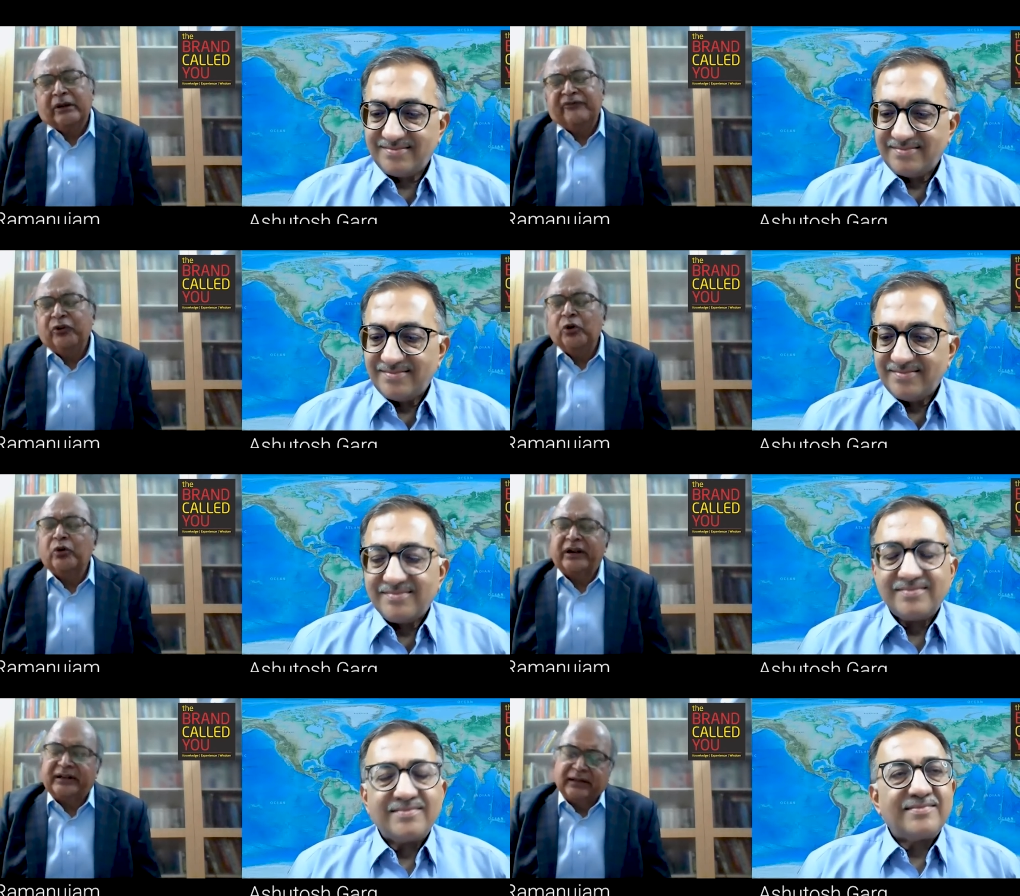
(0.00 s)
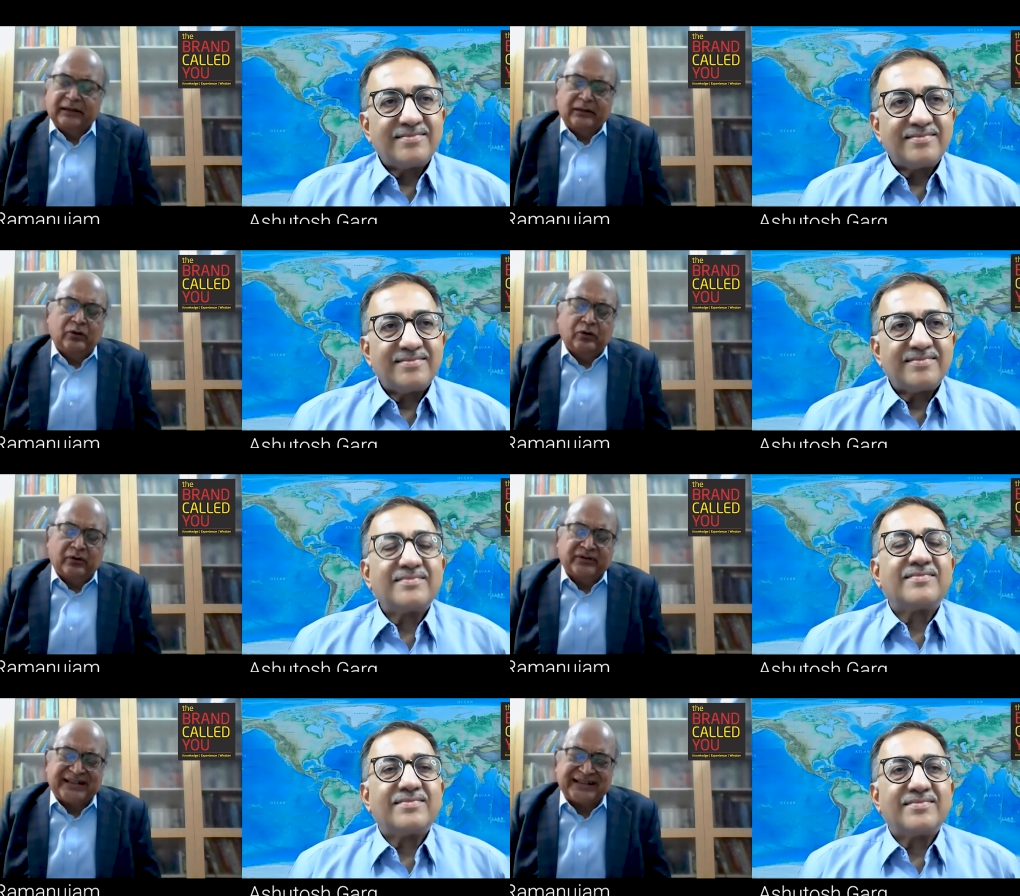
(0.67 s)
Speaker 1: if you look at the
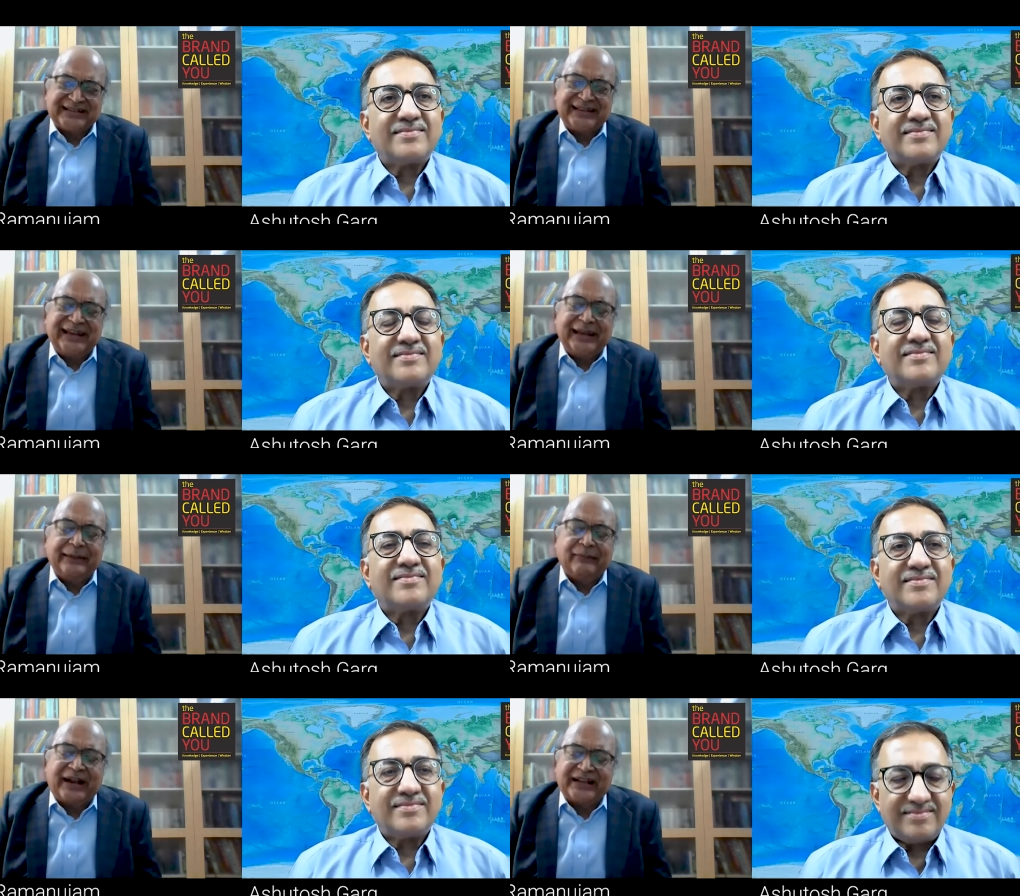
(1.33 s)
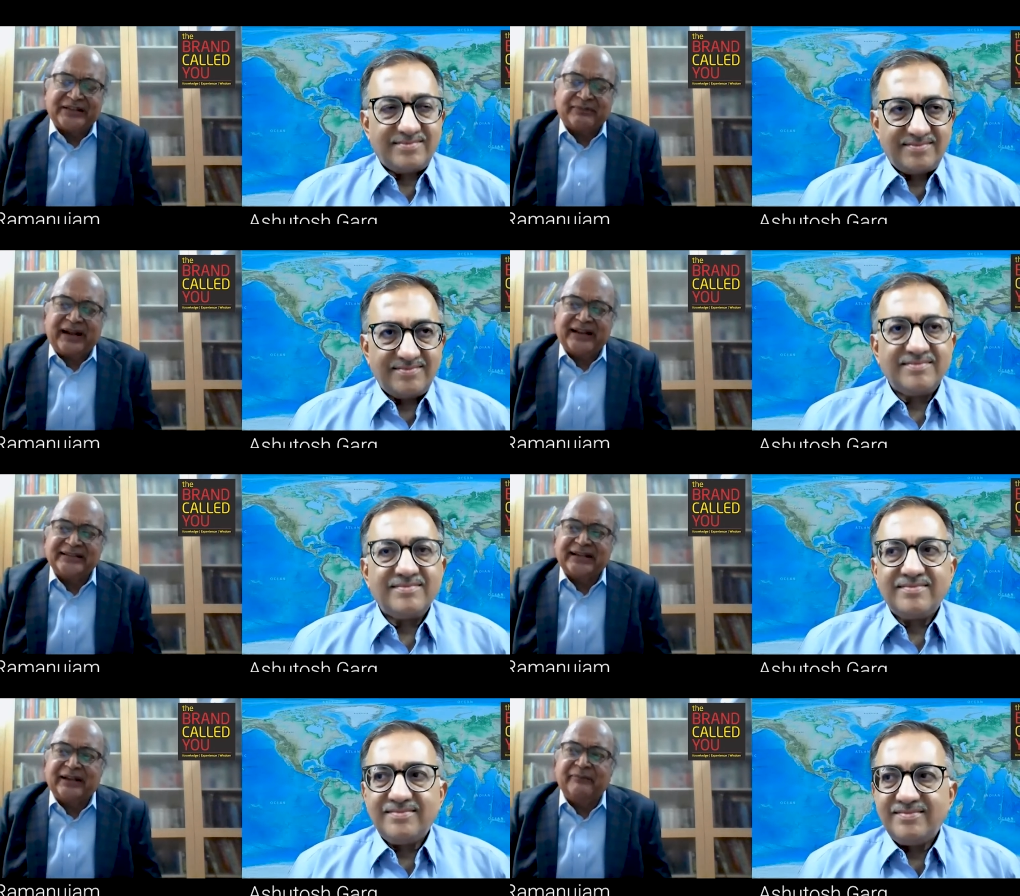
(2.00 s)
sustaining brands,
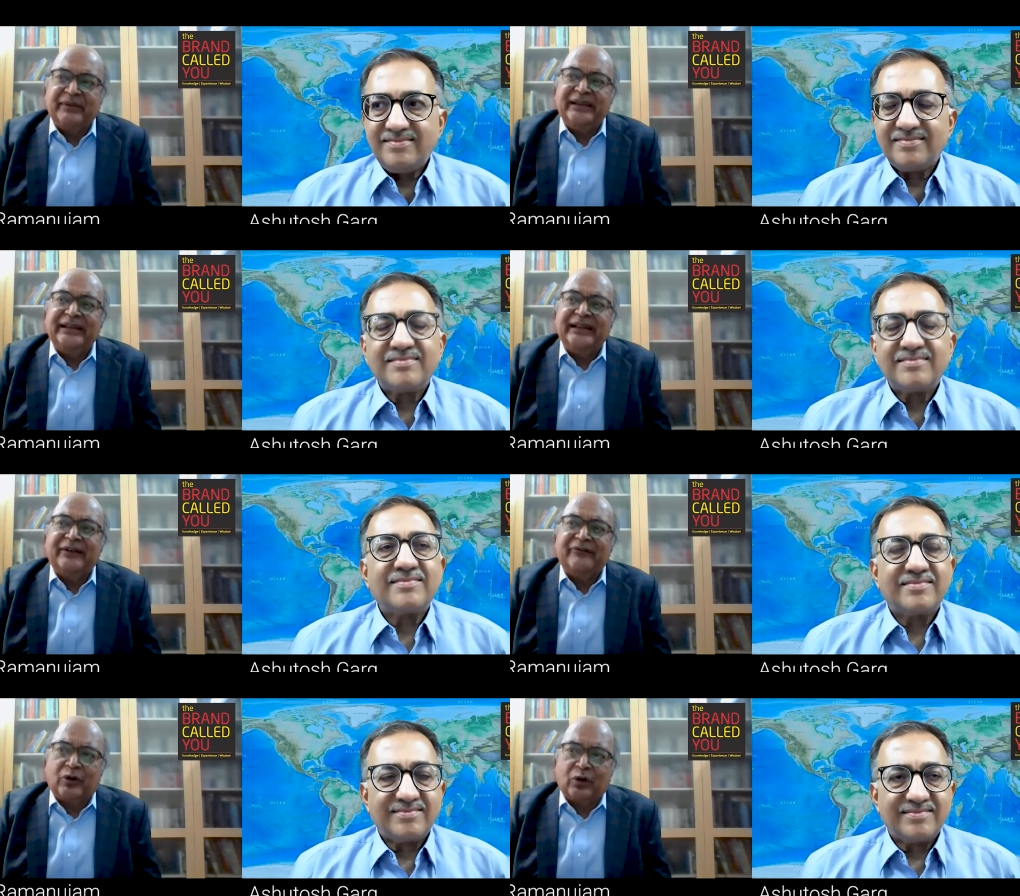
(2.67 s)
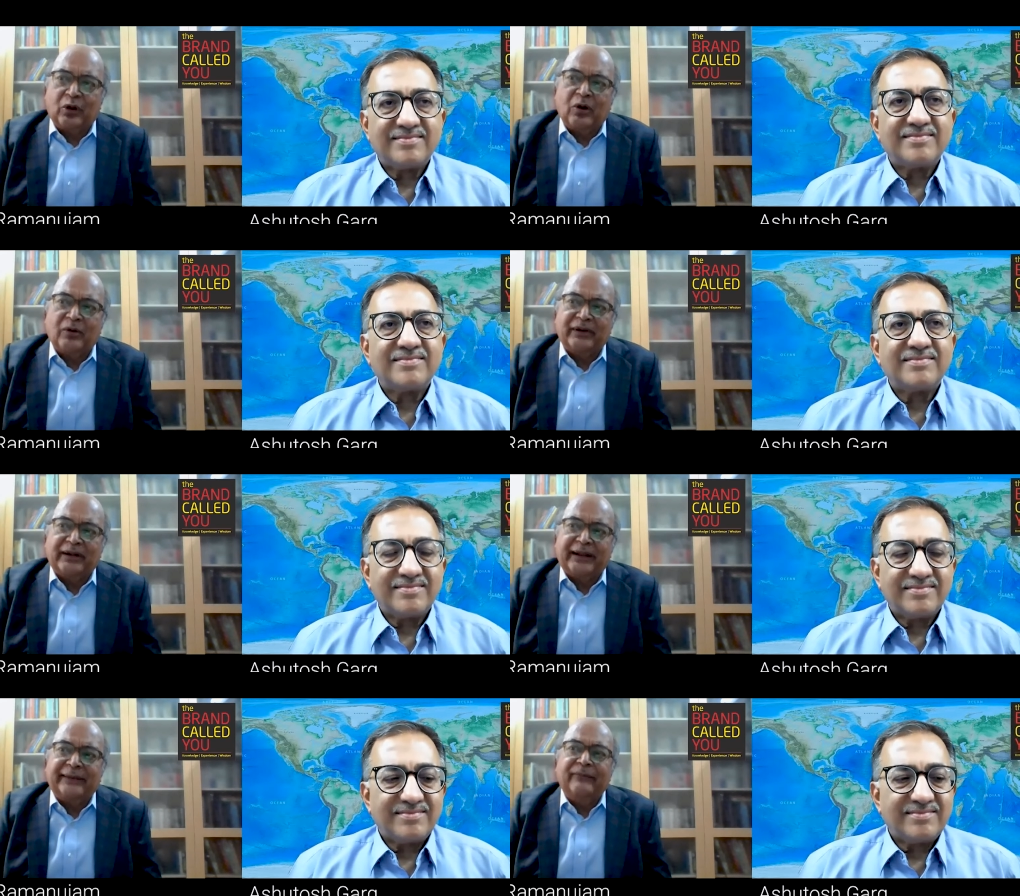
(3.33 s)
brands that have been there for a
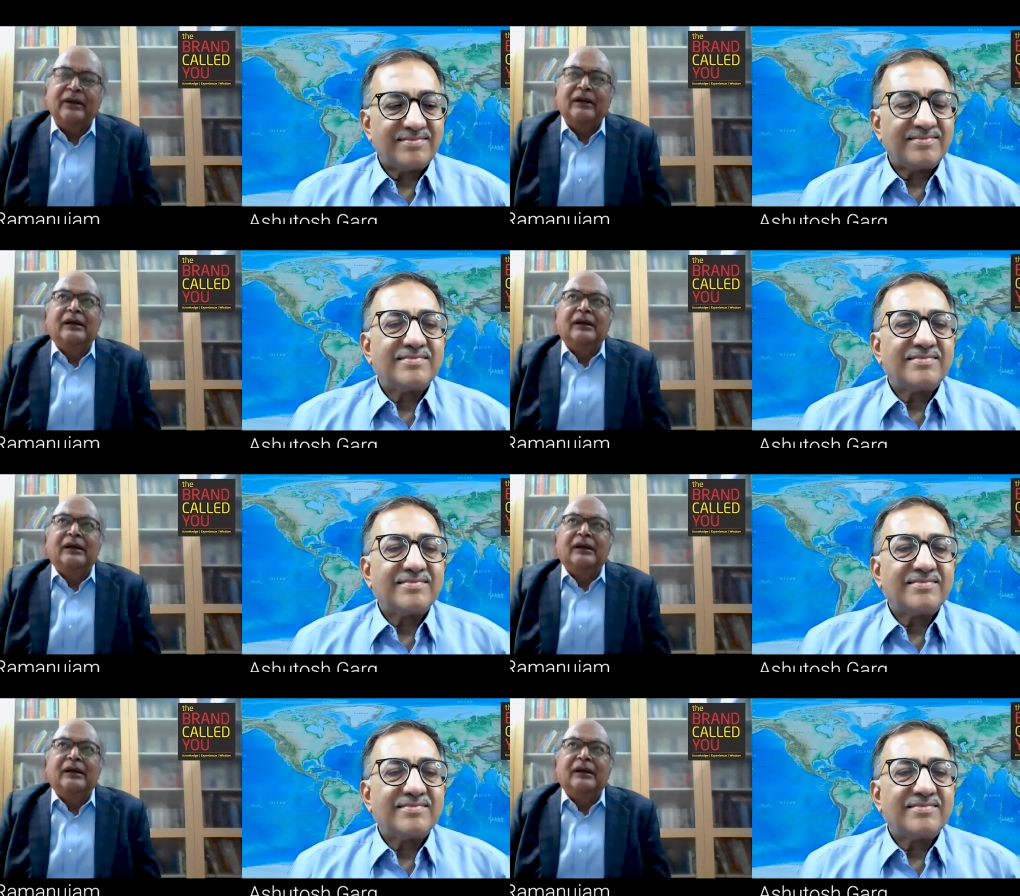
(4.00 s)
long time,